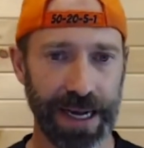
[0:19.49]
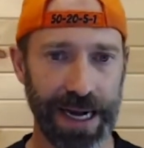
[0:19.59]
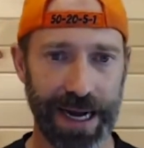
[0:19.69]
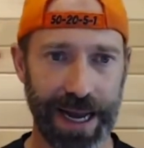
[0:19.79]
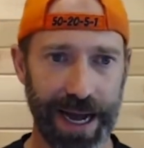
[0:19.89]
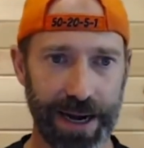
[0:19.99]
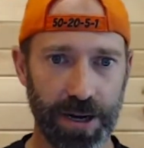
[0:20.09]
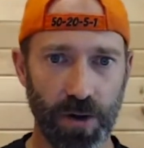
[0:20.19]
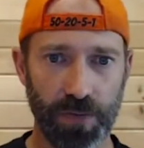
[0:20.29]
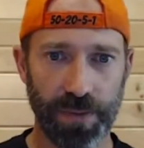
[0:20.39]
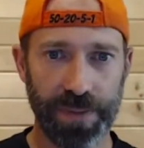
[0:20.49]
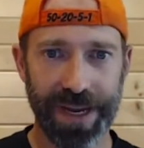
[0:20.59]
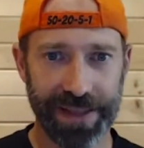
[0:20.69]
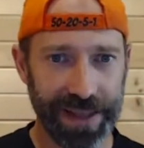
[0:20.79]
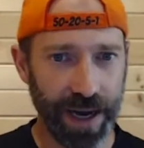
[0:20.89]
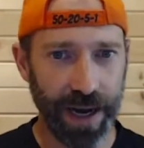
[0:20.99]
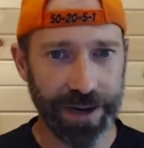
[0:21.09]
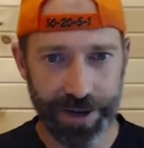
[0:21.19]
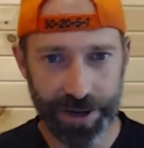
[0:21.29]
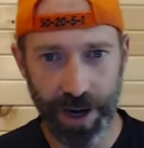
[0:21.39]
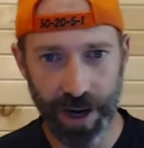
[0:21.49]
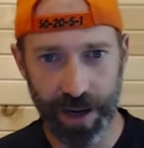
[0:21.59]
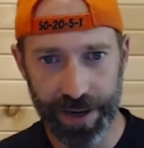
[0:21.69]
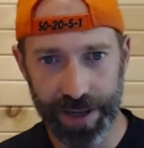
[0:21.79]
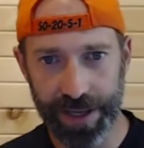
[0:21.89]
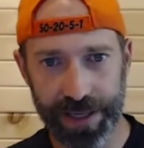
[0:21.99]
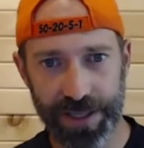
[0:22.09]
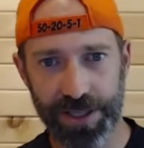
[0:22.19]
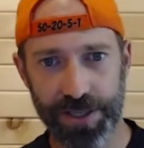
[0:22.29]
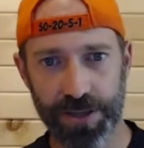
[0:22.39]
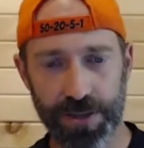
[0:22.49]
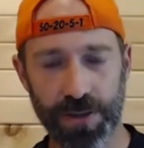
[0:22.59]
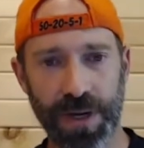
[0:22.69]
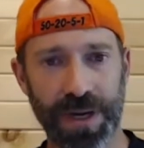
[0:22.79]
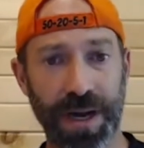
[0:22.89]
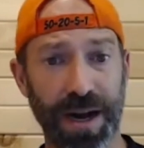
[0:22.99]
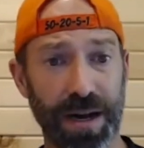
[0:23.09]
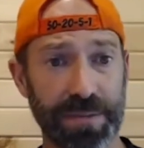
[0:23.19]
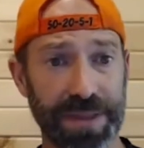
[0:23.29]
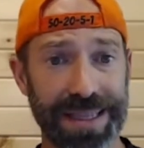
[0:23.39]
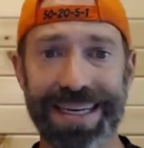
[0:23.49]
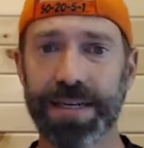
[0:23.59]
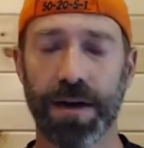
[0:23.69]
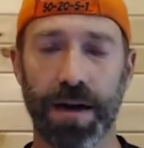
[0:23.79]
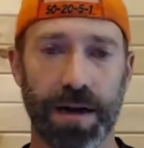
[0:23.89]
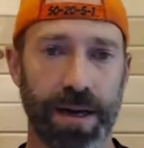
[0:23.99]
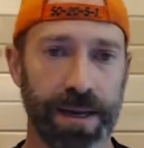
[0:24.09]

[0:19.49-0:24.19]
on how to go from being the underdog into the lead dog.